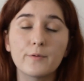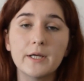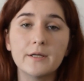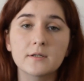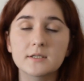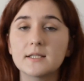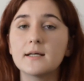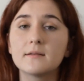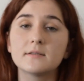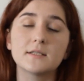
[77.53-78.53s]
3 years
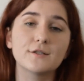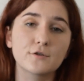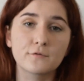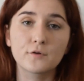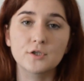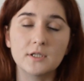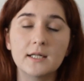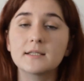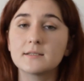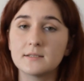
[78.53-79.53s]
at the Center for
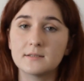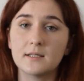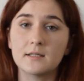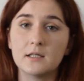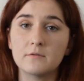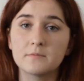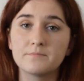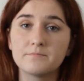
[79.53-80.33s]
Genetics in Sarajevo.